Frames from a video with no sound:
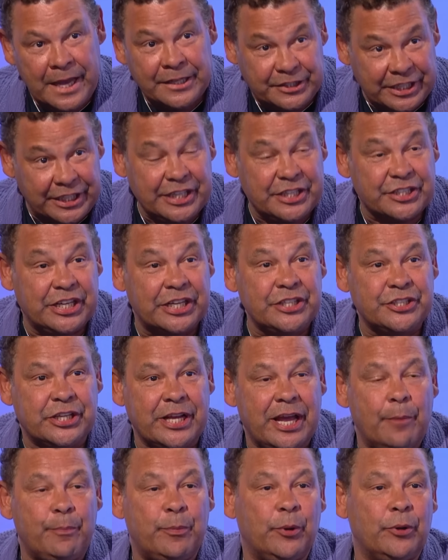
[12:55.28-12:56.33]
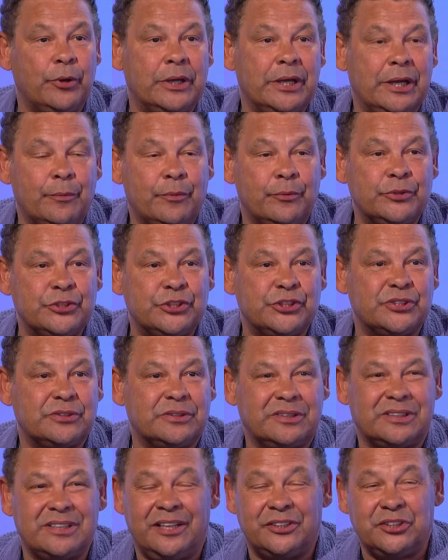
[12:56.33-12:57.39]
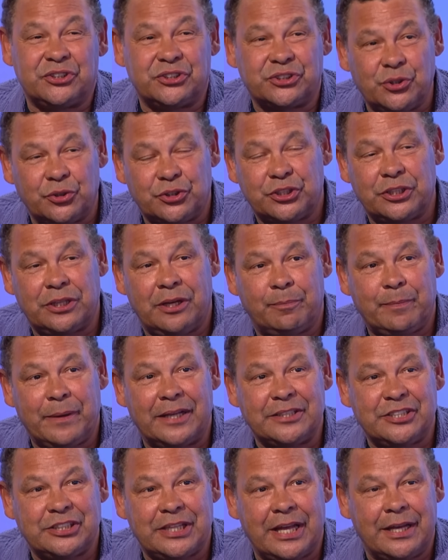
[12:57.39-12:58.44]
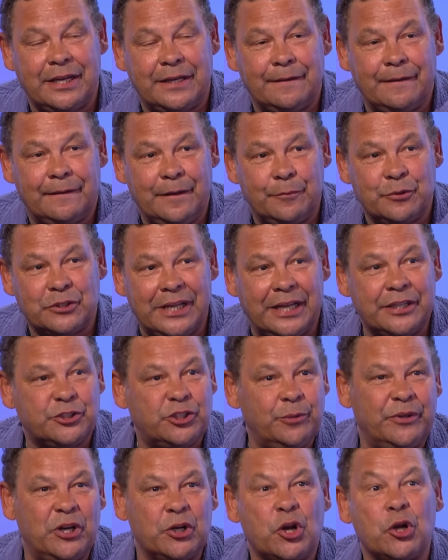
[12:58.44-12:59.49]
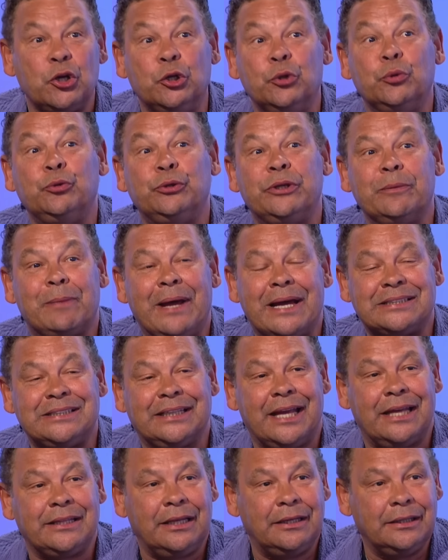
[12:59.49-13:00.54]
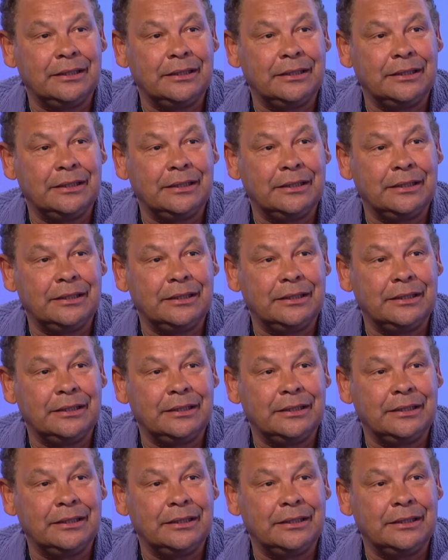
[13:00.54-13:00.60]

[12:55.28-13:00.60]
It did exist, yeah, but it was in such a bad state. It was like someone had glued it back together.